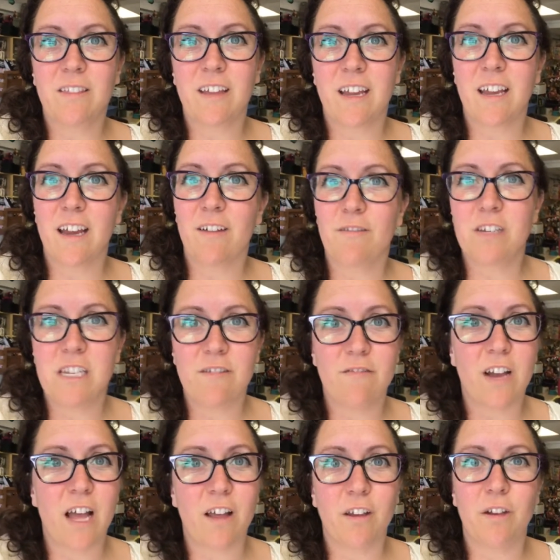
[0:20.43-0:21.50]
They have
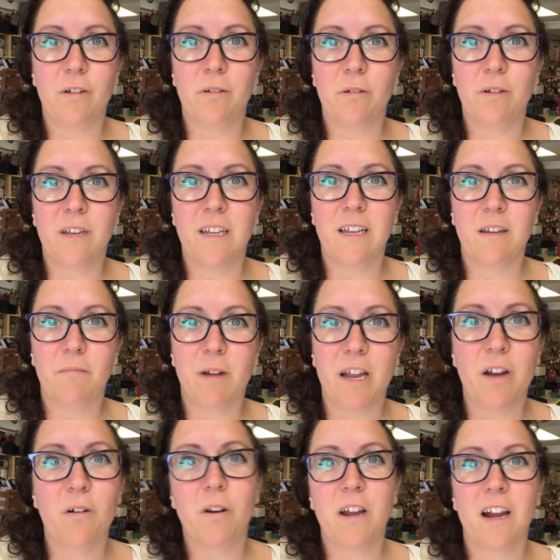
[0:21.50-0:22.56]
devalued in
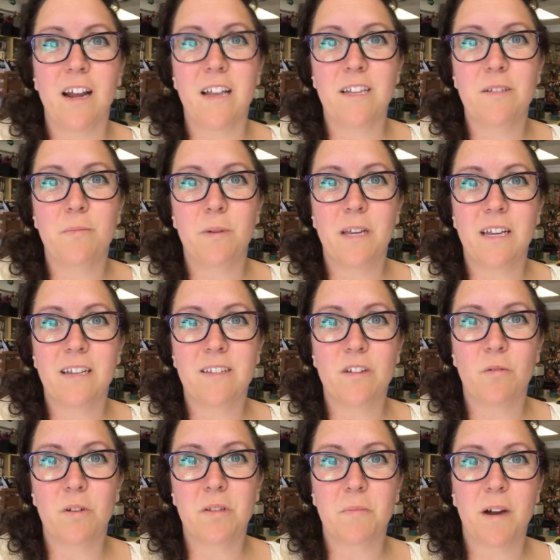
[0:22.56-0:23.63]
my own eyes because
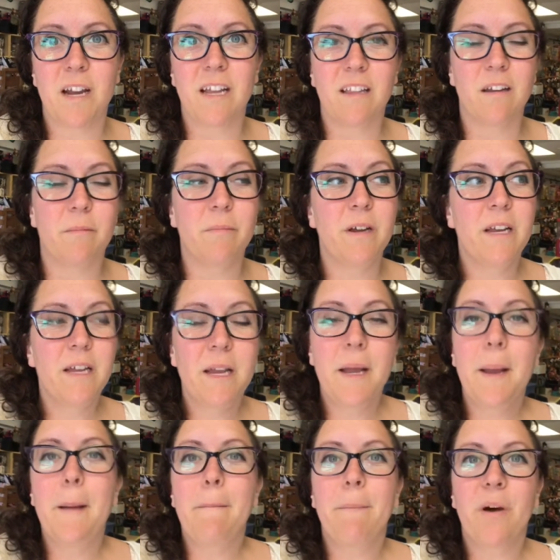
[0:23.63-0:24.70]
no one's buying them.
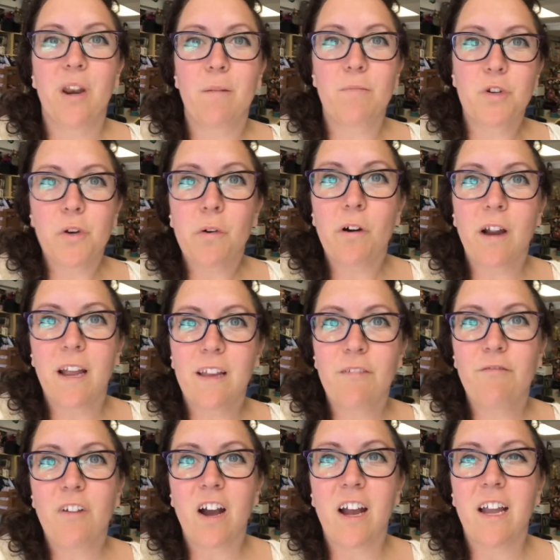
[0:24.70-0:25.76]
But I'm sure I can
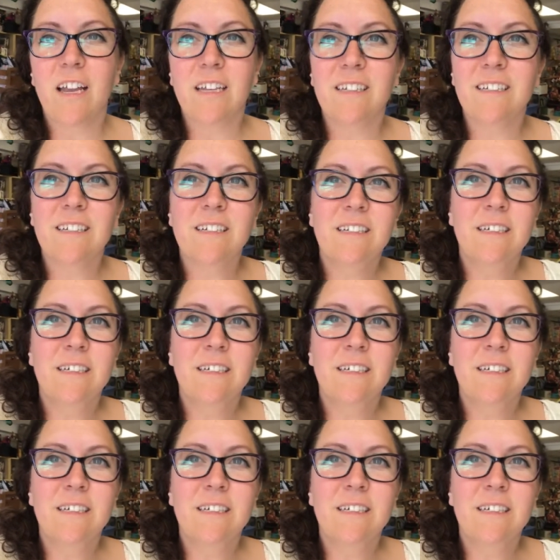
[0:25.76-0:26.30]
find